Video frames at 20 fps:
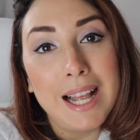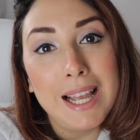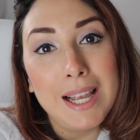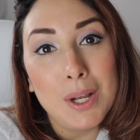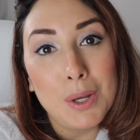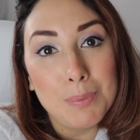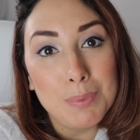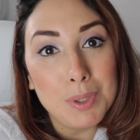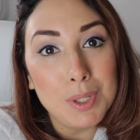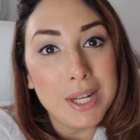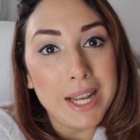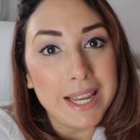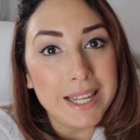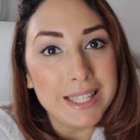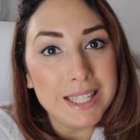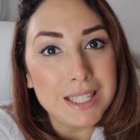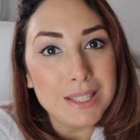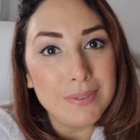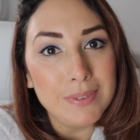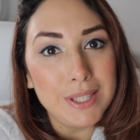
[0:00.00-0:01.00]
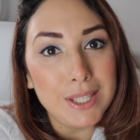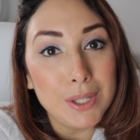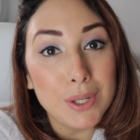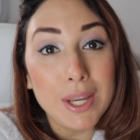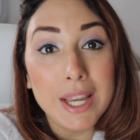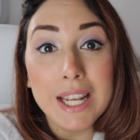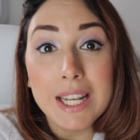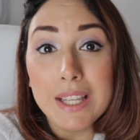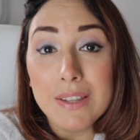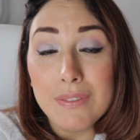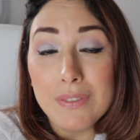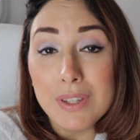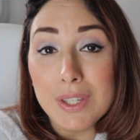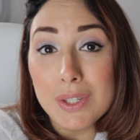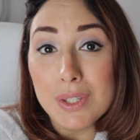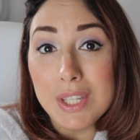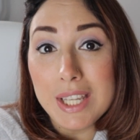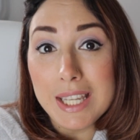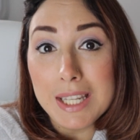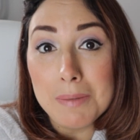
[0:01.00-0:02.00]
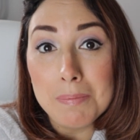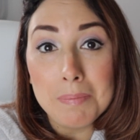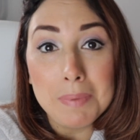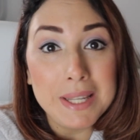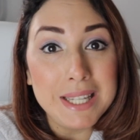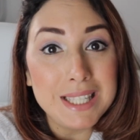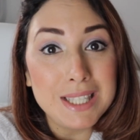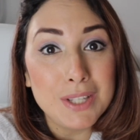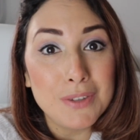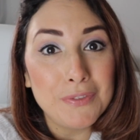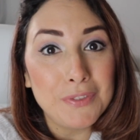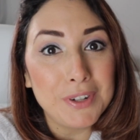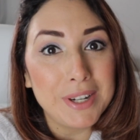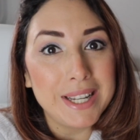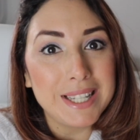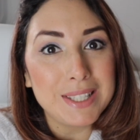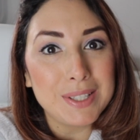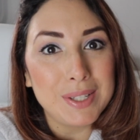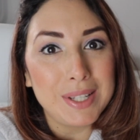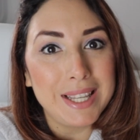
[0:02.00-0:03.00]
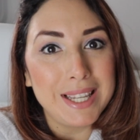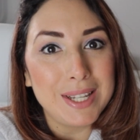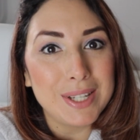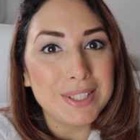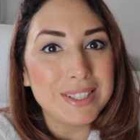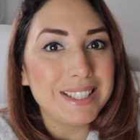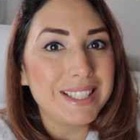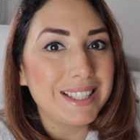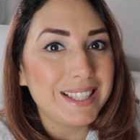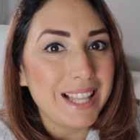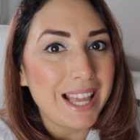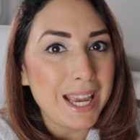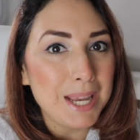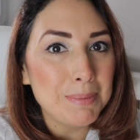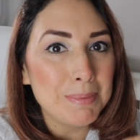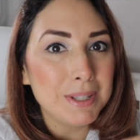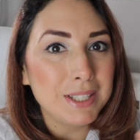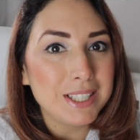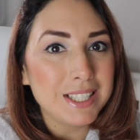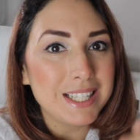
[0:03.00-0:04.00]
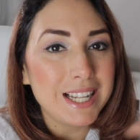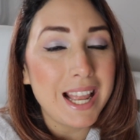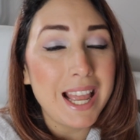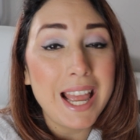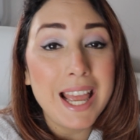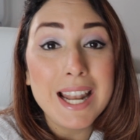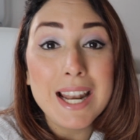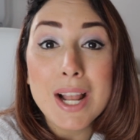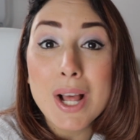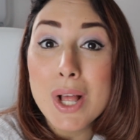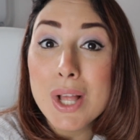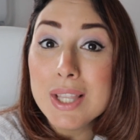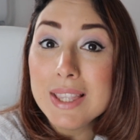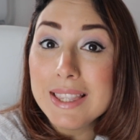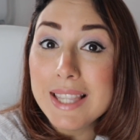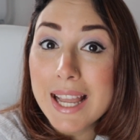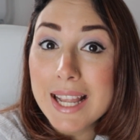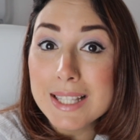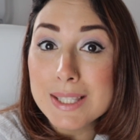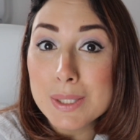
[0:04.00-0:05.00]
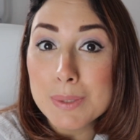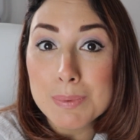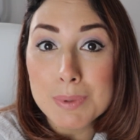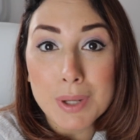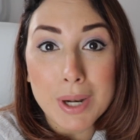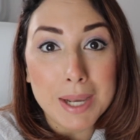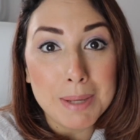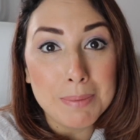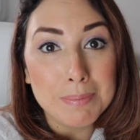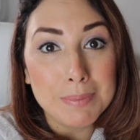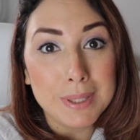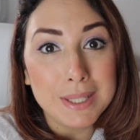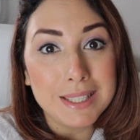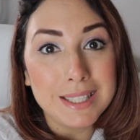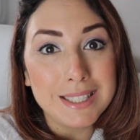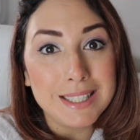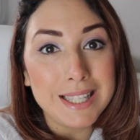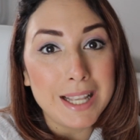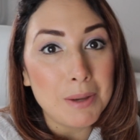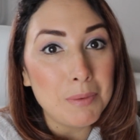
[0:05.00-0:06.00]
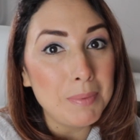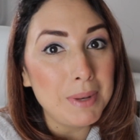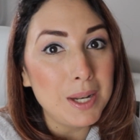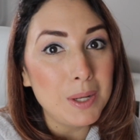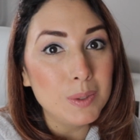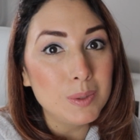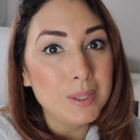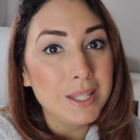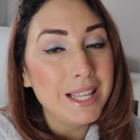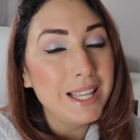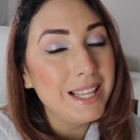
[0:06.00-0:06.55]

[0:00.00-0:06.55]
I hope you liked this video and if you did please don't forget to click on the like button and on that subscribe button down below.